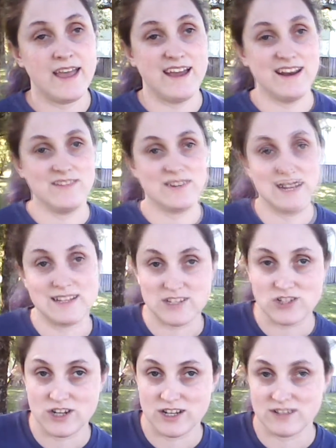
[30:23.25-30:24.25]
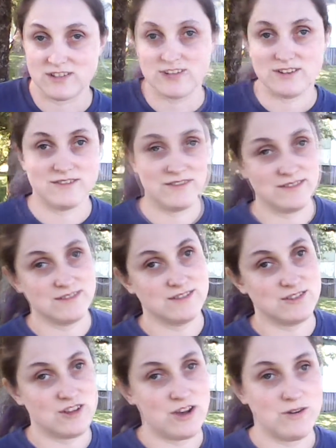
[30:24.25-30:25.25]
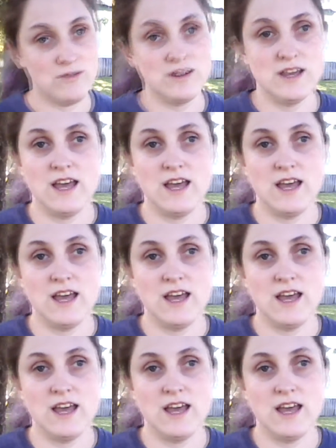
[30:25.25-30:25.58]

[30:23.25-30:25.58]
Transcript: I never got the chance to. So,